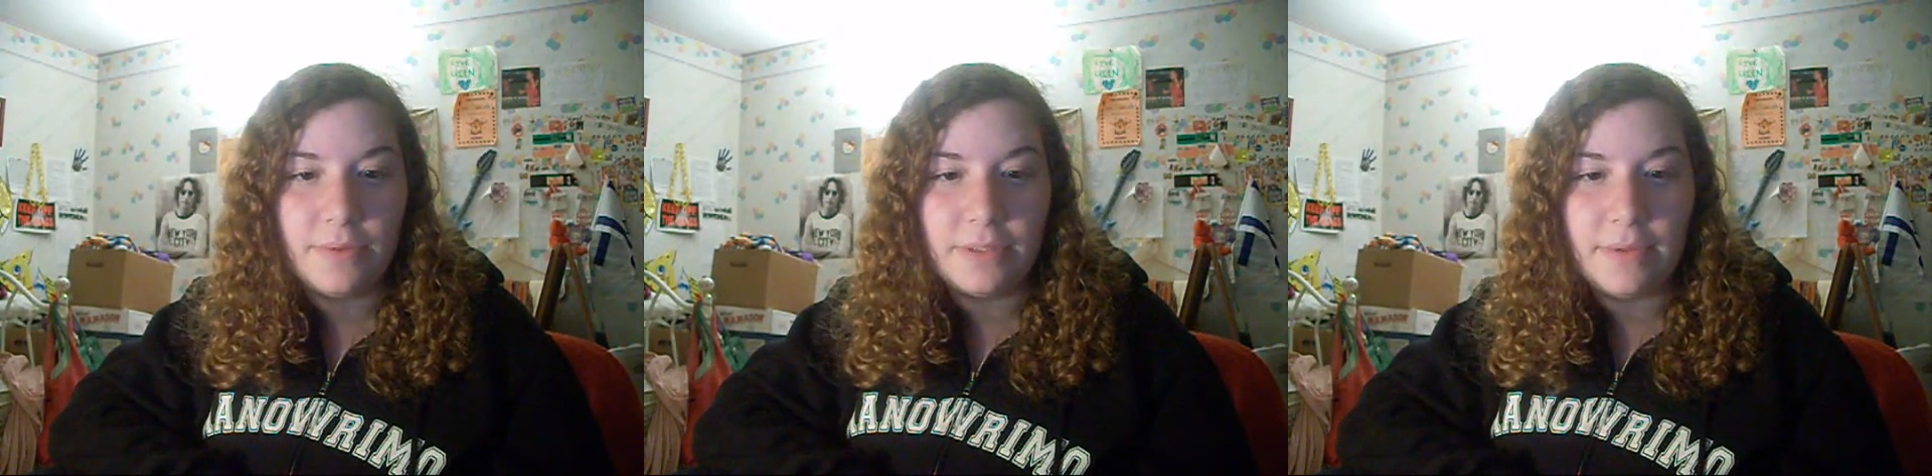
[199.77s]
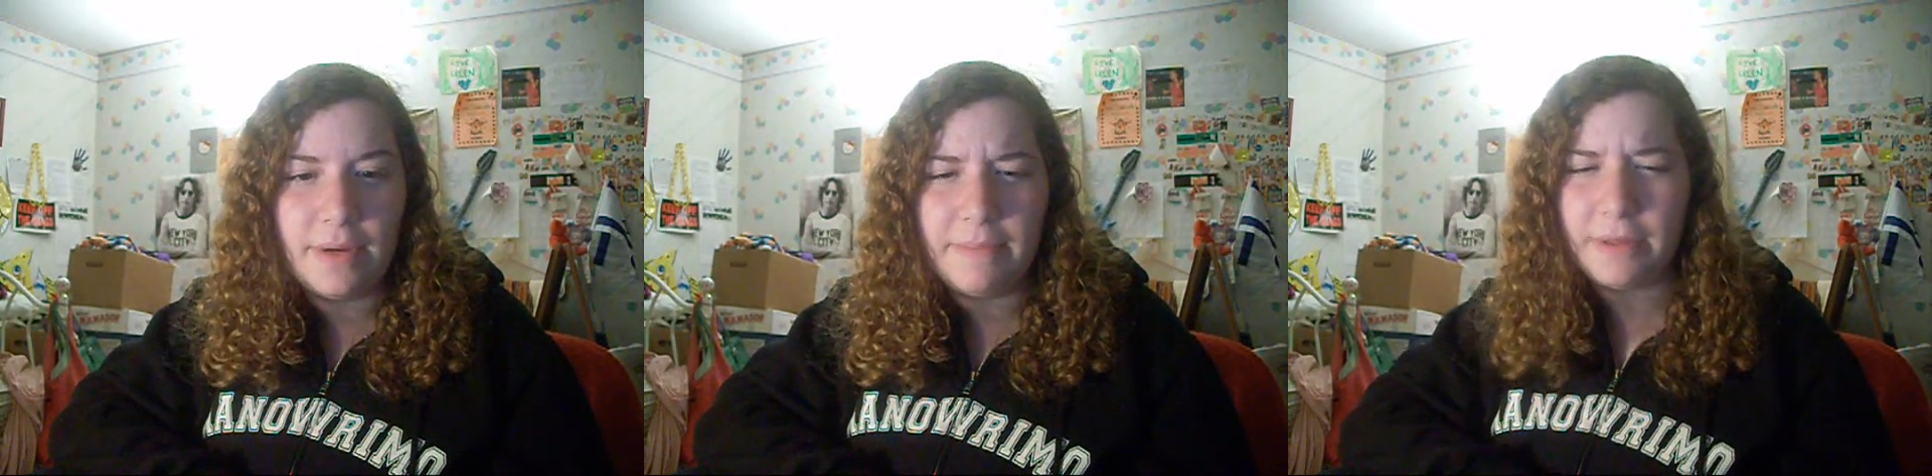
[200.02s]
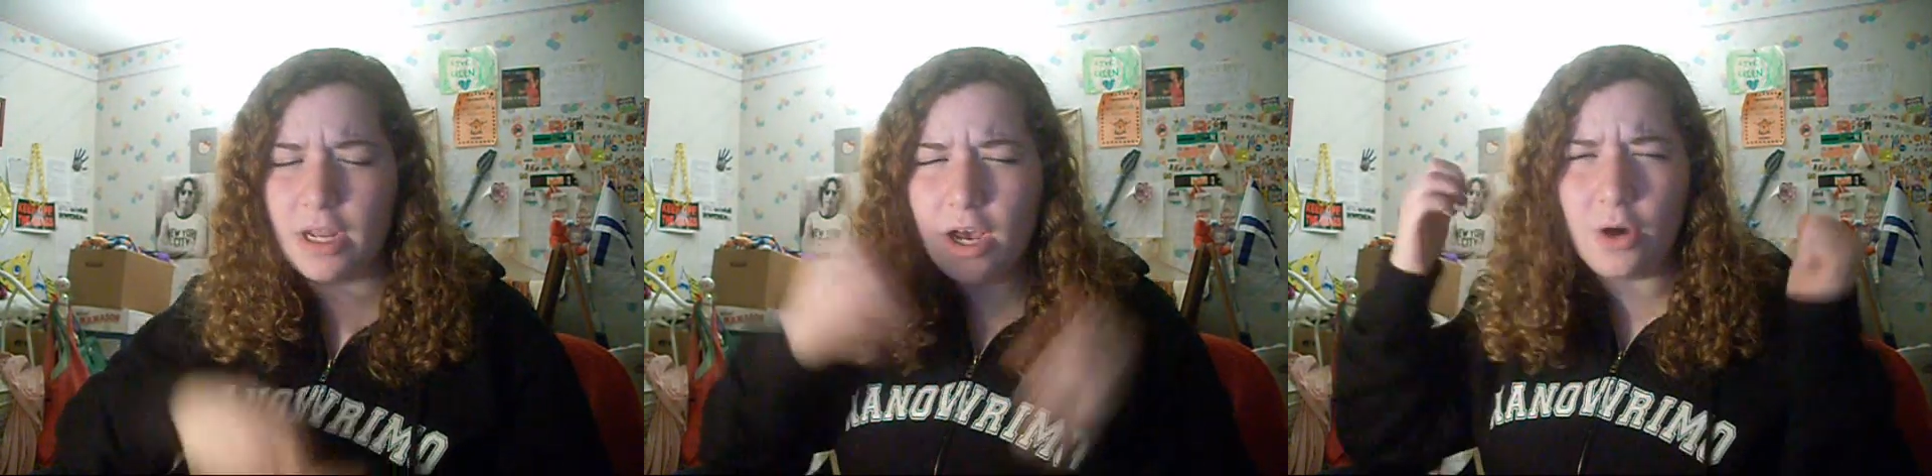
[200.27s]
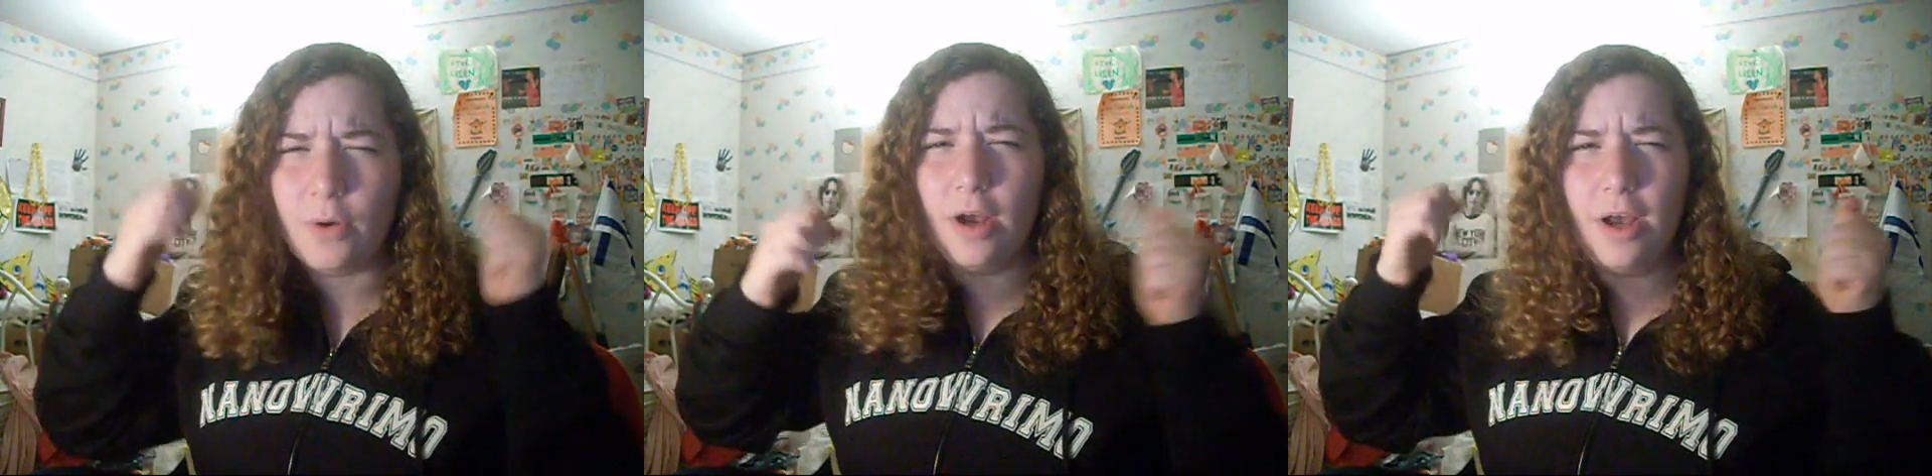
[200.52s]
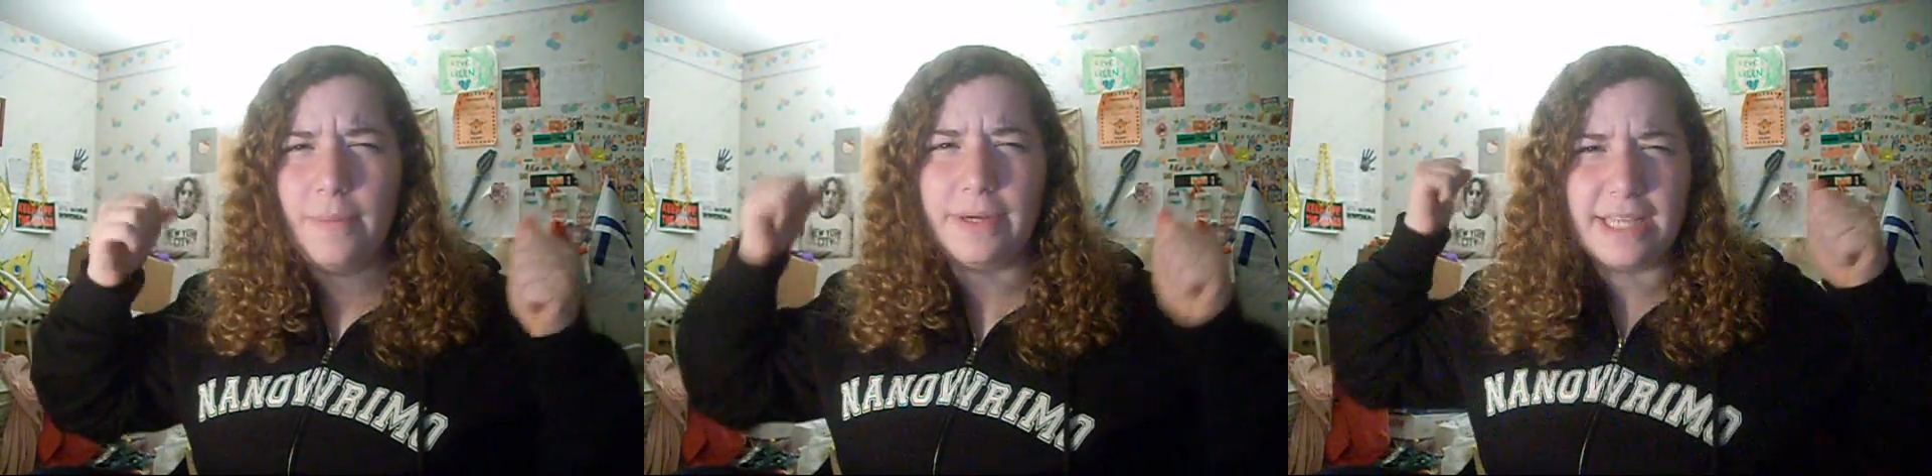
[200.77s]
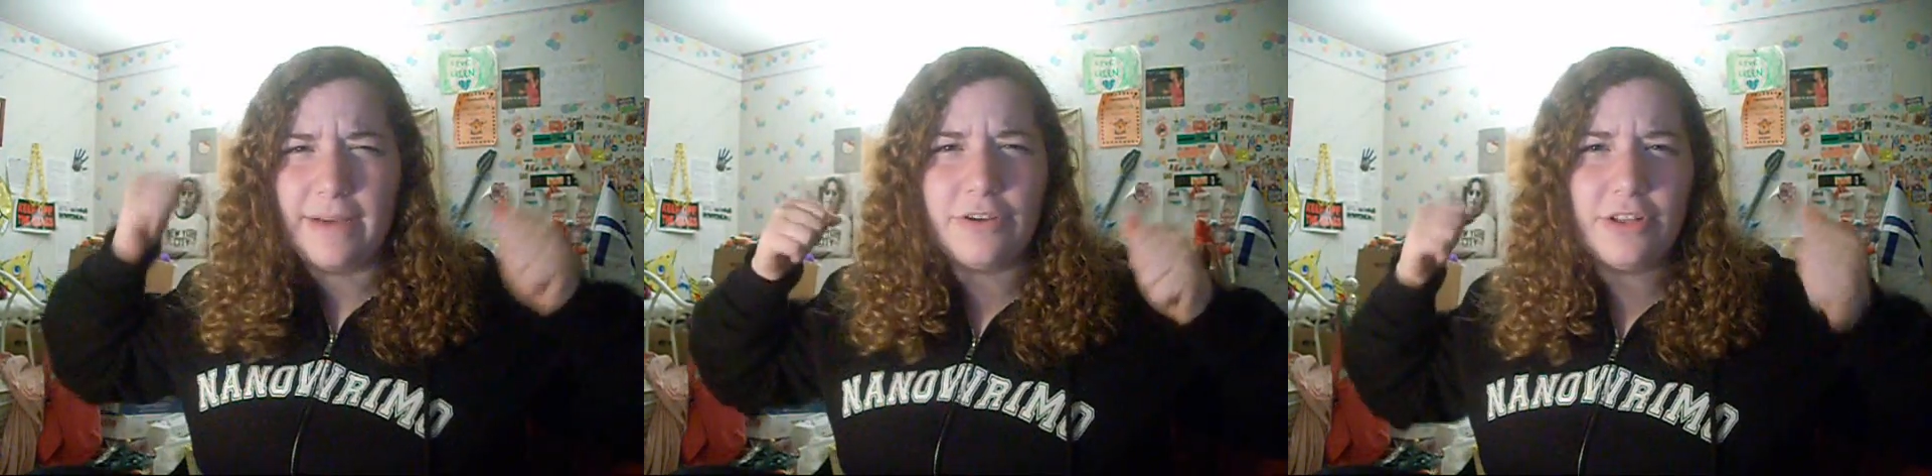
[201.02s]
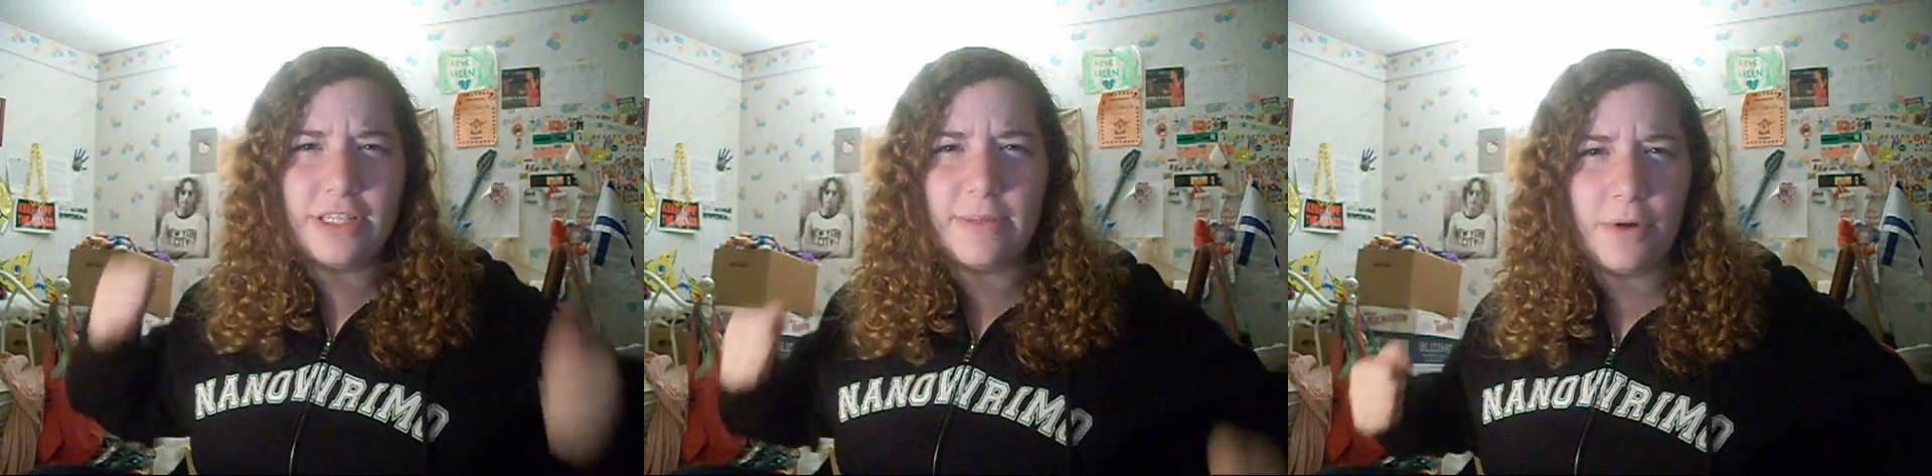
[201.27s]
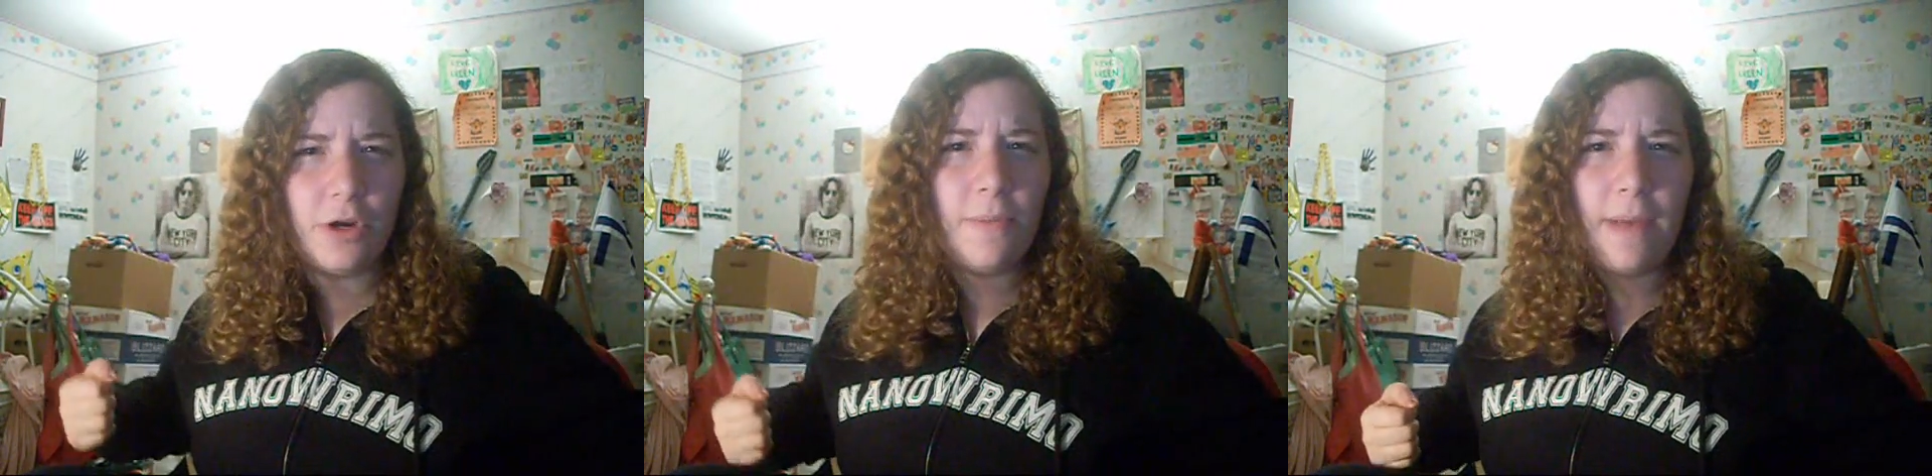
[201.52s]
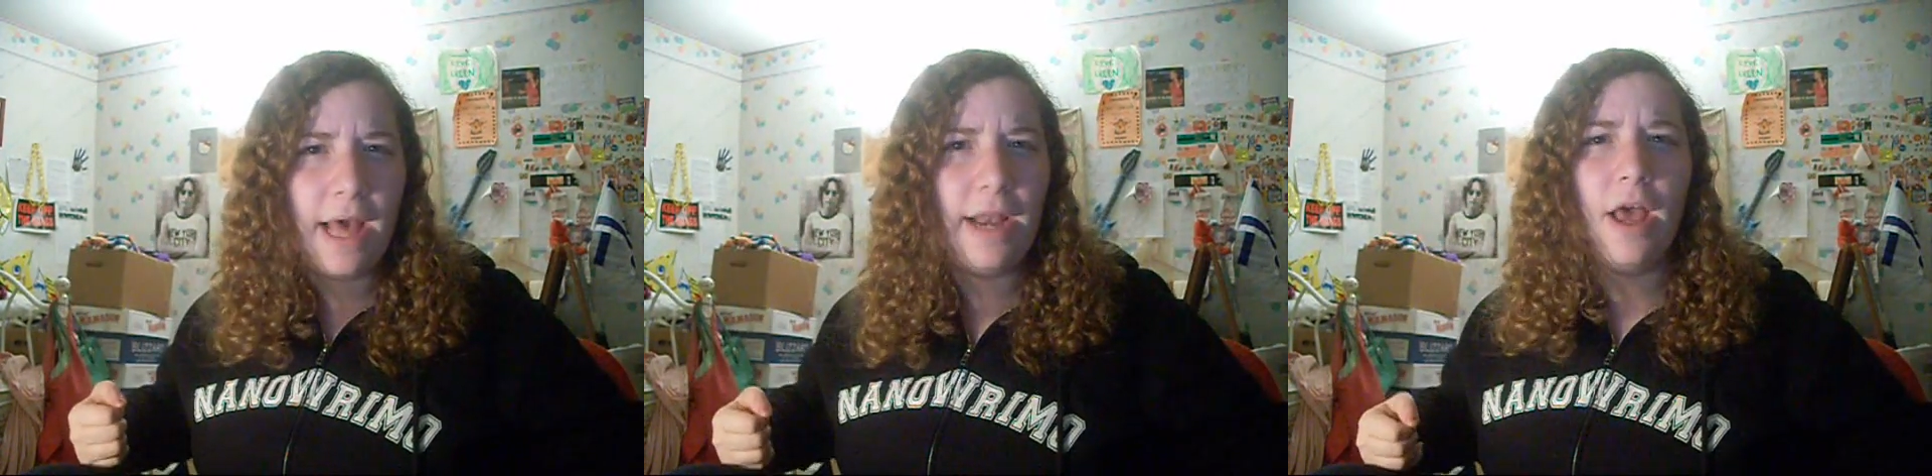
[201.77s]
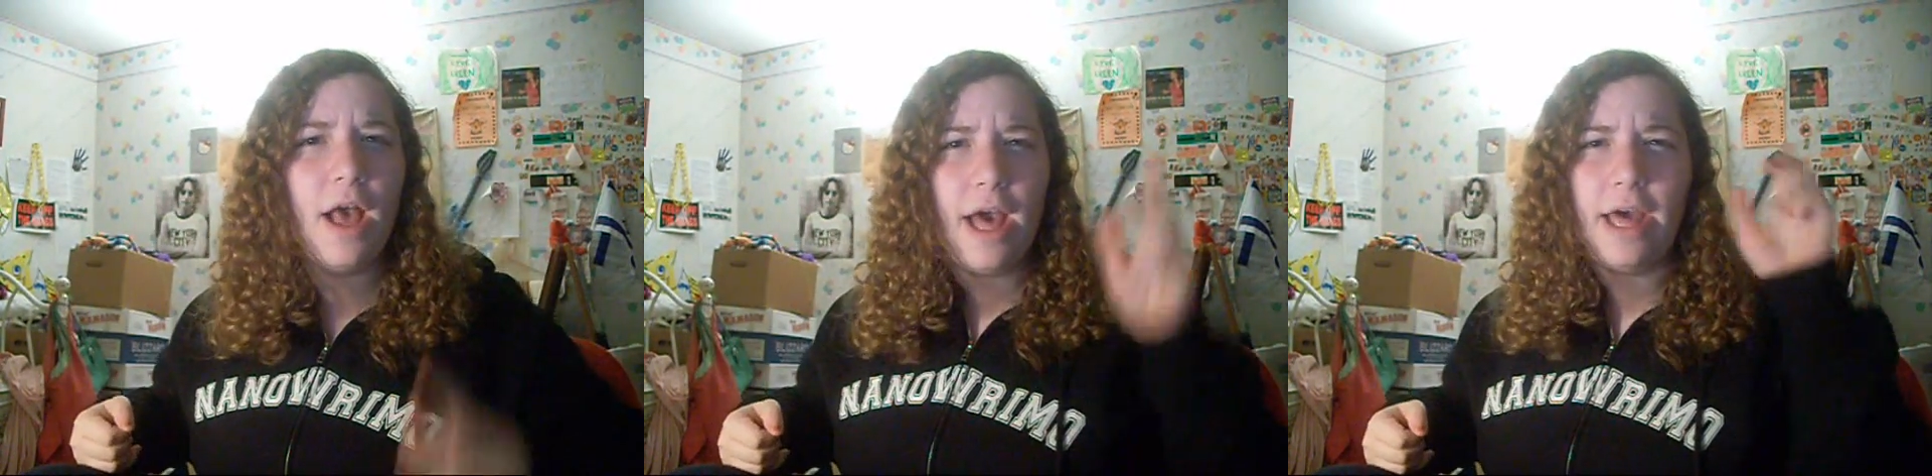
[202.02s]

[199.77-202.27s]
really want, but no, because after this I'm going to bed,